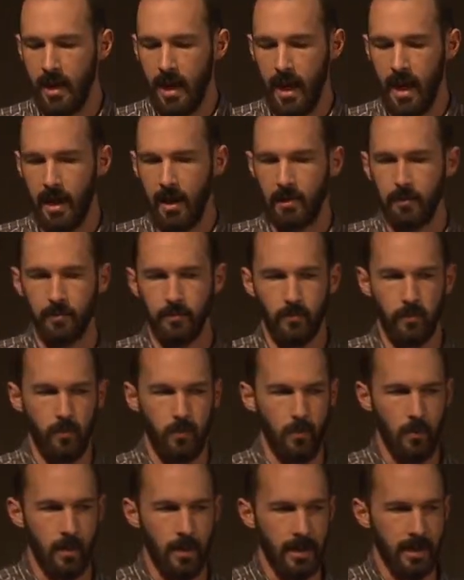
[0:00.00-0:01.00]
and
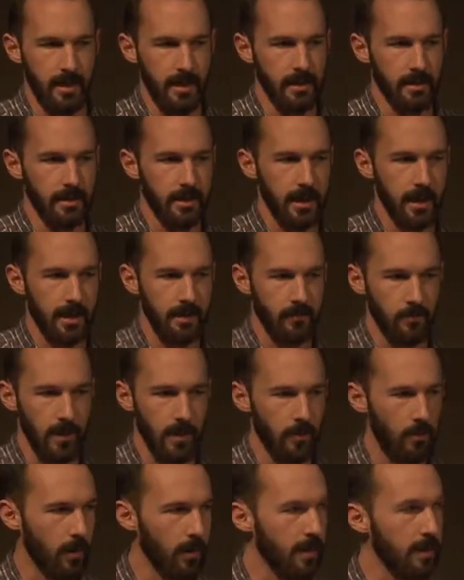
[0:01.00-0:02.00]
we said,
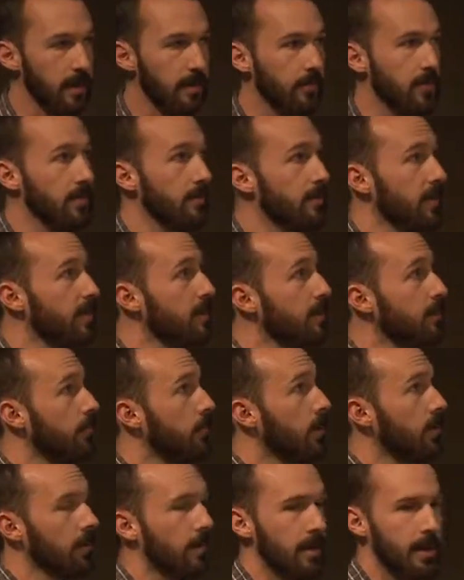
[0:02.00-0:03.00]
well, we're gonna give you something
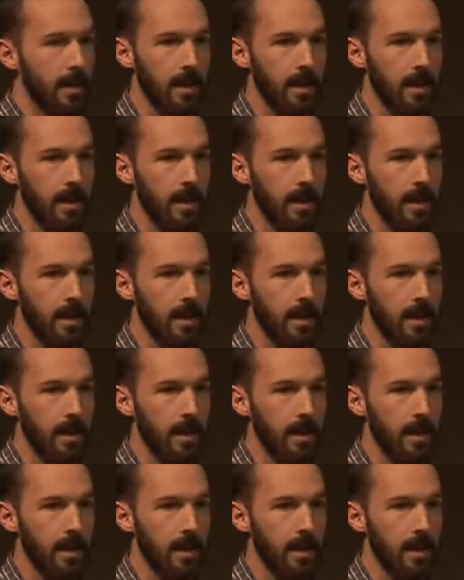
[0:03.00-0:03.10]
simple.